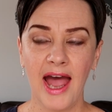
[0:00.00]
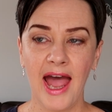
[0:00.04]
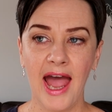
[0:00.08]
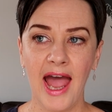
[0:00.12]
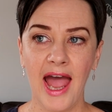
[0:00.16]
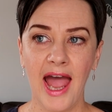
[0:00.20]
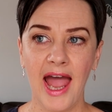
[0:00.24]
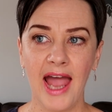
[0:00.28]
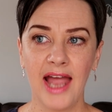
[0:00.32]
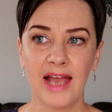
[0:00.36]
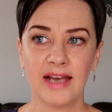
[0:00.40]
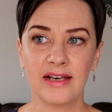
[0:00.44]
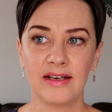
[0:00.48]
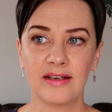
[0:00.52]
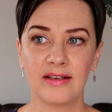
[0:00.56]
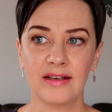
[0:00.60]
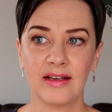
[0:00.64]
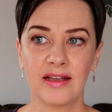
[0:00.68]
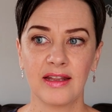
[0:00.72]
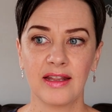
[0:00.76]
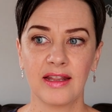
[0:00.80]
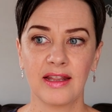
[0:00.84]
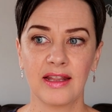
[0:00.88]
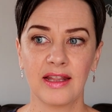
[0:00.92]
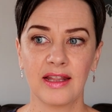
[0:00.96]
and
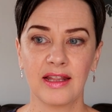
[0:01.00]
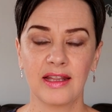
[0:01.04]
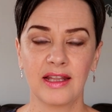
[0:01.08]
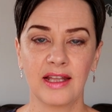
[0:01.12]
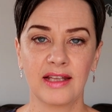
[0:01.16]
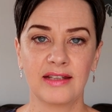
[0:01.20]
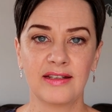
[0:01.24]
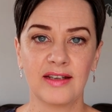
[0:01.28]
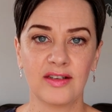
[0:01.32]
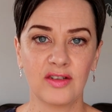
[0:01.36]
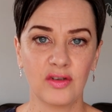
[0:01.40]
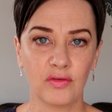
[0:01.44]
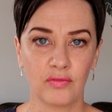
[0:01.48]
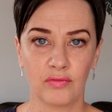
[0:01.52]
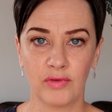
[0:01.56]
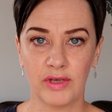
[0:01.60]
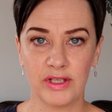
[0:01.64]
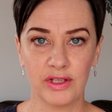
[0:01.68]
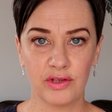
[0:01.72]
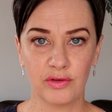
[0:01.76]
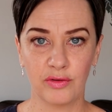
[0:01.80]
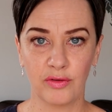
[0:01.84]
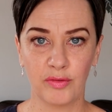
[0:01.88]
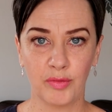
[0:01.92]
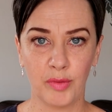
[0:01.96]
it doesn't
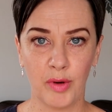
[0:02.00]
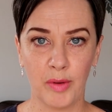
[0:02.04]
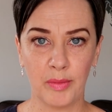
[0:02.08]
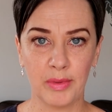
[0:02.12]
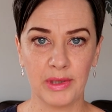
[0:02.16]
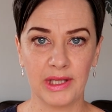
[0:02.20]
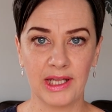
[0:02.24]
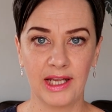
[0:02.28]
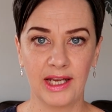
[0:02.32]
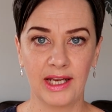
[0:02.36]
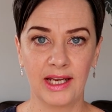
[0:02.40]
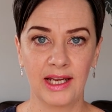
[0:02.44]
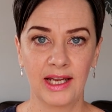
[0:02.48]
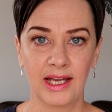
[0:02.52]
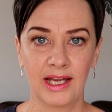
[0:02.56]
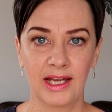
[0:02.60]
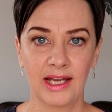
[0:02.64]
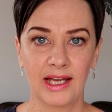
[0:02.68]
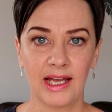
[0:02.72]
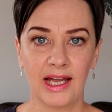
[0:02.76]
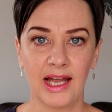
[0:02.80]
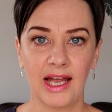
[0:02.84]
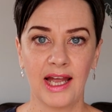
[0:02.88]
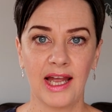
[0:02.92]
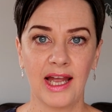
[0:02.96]
rinse off properly
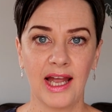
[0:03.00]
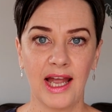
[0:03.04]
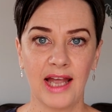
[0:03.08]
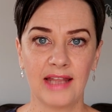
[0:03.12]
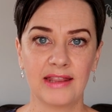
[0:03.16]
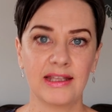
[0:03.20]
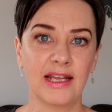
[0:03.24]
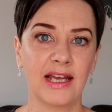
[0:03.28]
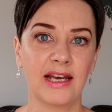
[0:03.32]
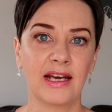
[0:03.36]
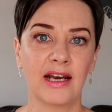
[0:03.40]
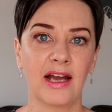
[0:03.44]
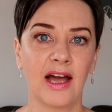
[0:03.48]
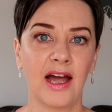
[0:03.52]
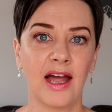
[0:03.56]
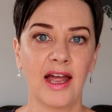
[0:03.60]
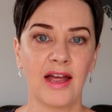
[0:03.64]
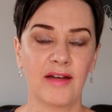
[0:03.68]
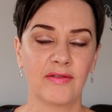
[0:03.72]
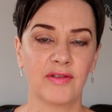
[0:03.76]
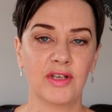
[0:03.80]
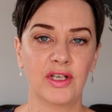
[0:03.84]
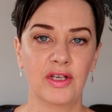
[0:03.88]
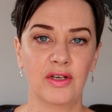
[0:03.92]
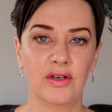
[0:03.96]
and then I
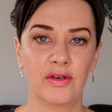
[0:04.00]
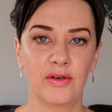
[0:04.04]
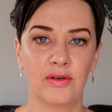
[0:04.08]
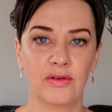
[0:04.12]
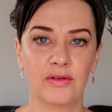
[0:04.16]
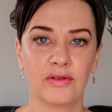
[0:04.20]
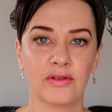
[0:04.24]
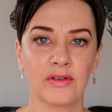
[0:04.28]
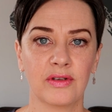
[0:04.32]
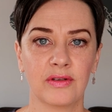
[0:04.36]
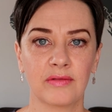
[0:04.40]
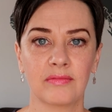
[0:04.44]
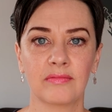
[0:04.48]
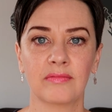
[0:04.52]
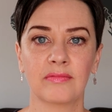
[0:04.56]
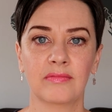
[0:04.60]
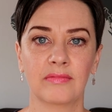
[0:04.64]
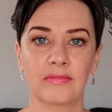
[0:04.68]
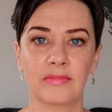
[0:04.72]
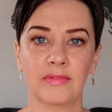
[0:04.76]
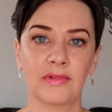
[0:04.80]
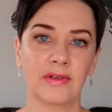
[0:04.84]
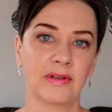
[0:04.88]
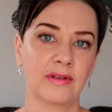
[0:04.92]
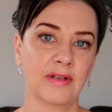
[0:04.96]
have to use
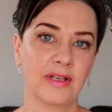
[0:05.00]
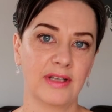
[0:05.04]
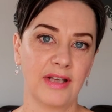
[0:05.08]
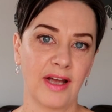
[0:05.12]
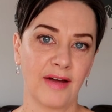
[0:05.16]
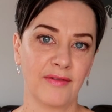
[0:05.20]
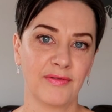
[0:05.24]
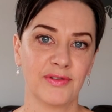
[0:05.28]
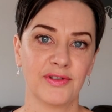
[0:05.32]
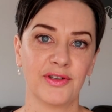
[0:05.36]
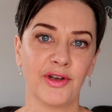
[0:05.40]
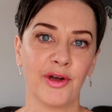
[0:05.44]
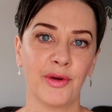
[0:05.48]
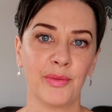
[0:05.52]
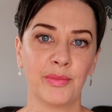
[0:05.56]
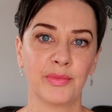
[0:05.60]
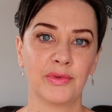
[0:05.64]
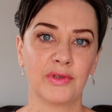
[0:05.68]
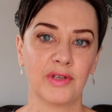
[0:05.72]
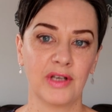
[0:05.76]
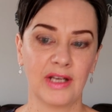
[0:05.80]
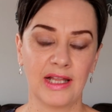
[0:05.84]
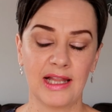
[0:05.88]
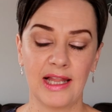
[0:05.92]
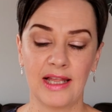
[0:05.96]
the Dove soap
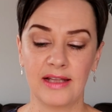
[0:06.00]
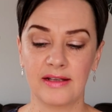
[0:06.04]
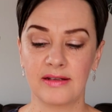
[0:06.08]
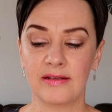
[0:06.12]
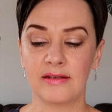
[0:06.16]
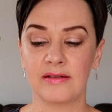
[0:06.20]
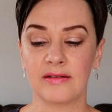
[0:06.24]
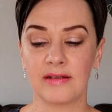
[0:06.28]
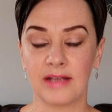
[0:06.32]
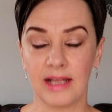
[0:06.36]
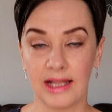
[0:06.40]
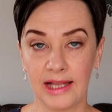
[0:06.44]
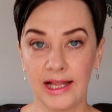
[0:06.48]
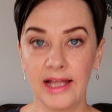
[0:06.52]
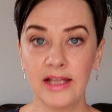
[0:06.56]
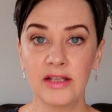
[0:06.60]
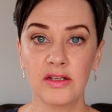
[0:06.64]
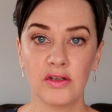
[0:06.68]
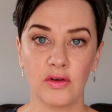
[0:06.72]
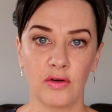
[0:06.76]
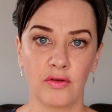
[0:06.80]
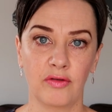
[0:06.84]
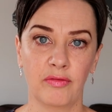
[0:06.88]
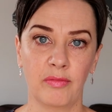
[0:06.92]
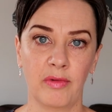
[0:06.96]
to cleanse the
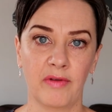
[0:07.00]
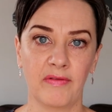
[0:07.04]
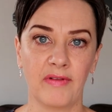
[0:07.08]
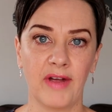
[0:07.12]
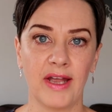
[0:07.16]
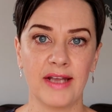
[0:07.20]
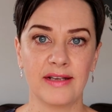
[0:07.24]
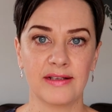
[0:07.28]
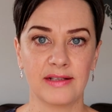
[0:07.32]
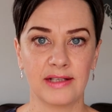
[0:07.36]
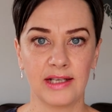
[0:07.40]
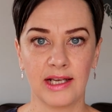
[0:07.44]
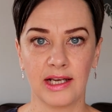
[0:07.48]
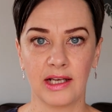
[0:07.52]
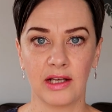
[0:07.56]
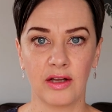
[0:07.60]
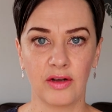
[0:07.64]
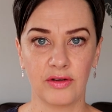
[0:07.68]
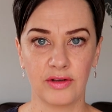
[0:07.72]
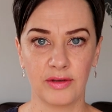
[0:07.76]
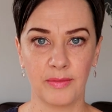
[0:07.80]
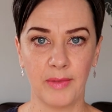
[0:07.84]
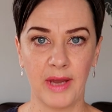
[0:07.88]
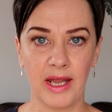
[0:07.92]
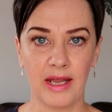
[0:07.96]
cleanser off my face, let
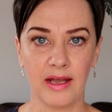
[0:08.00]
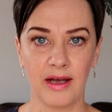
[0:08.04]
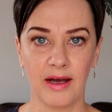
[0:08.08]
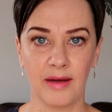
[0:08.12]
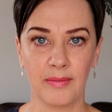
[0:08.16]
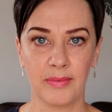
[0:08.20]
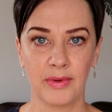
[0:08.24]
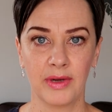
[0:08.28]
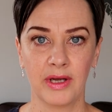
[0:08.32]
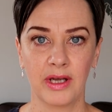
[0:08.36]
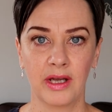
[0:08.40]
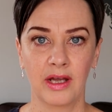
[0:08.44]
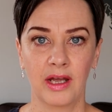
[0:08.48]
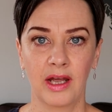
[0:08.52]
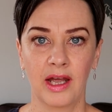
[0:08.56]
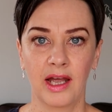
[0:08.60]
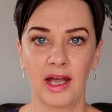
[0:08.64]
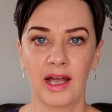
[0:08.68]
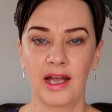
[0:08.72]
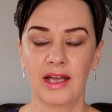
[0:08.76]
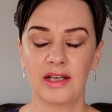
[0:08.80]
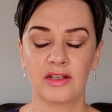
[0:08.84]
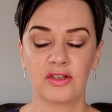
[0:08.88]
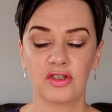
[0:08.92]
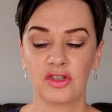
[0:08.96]
alone the makeup.
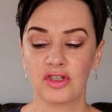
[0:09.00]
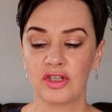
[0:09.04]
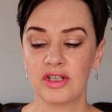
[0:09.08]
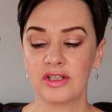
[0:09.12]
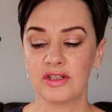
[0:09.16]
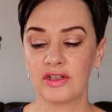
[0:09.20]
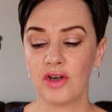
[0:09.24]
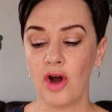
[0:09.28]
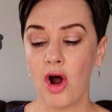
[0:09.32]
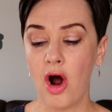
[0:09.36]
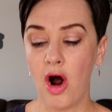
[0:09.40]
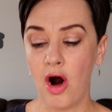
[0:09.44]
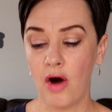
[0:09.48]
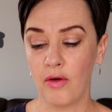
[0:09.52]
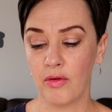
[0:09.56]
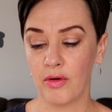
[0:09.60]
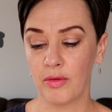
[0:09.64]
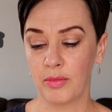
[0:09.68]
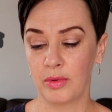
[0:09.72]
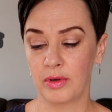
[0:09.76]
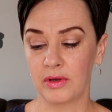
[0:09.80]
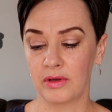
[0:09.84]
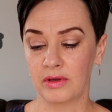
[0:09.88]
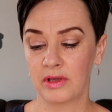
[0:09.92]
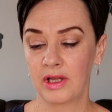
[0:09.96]
It's just
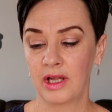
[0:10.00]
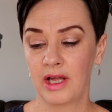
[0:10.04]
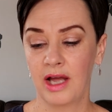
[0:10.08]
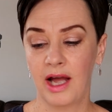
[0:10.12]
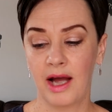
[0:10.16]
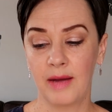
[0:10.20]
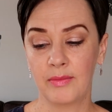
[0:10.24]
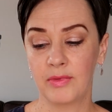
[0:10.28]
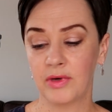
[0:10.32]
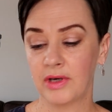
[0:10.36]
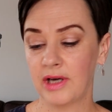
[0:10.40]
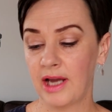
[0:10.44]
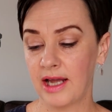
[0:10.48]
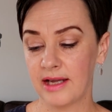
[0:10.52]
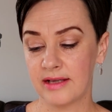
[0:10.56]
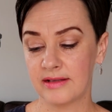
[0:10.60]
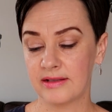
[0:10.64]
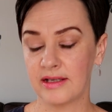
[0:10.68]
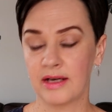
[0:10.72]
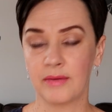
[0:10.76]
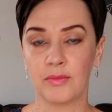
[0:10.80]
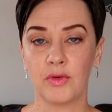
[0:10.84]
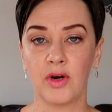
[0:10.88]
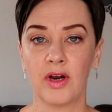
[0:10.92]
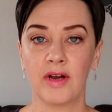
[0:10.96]
horrible. I'm, like I
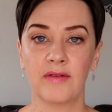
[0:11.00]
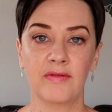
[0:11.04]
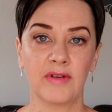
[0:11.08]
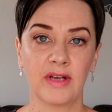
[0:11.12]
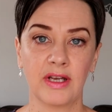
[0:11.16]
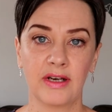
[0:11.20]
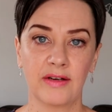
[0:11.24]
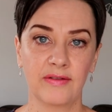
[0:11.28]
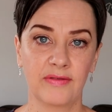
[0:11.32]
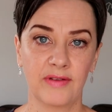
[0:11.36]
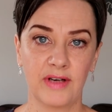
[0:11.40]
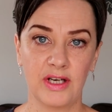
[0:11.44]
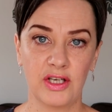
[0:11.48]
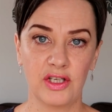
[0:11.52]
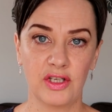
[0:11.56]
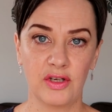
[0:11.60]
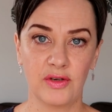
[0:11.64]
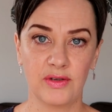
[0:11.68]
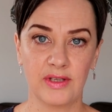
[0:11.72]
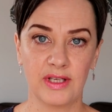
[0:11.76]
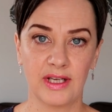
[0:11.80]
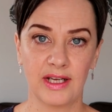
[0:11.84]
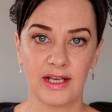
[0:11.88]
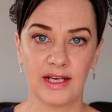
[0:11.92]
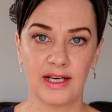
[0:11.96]
said, I'm not even going to finish
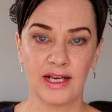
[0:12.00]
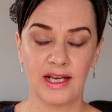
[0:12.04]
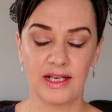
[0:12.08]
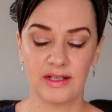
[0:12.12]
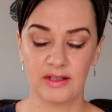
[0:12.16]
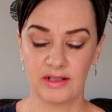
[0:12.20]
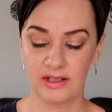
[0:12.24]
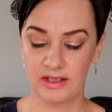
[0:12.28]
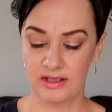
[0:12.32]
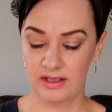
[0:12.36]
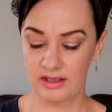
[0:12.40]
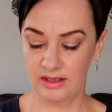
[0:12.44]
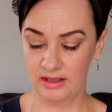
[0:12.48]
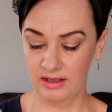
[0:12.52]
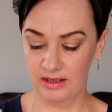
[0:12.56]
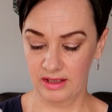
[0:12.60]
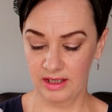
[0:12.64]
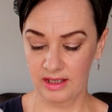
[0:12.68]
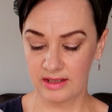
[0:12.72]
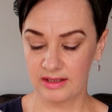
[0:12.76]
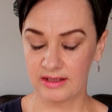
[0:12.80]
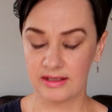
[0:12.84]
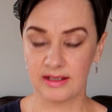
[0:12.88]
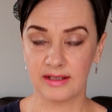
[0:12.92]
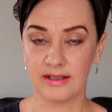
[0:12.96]
using it. It's,
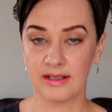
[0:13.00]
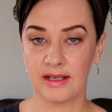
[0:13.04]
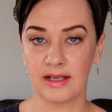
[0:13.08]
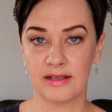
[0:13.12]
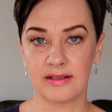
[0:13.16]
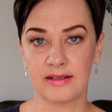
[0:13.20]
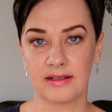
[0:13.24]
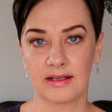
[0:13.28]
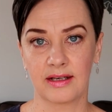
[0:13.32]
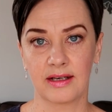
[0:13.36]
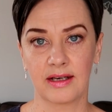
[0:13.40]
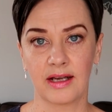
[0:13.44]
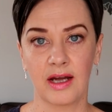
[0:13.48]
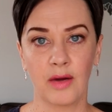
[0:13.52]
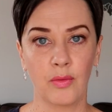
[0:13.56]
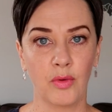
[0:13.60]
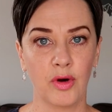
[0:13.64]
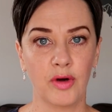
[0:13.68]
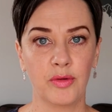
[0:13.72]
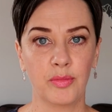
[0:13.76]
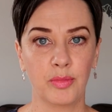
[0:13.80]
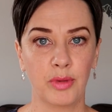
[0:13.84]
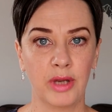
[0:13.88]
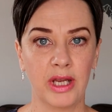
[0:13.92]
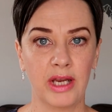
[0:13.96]
it's disgusting. I
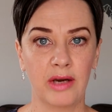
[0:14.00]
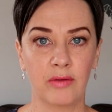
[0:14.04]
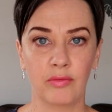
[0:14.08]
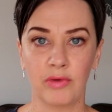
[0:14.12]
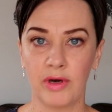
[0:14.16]
won't be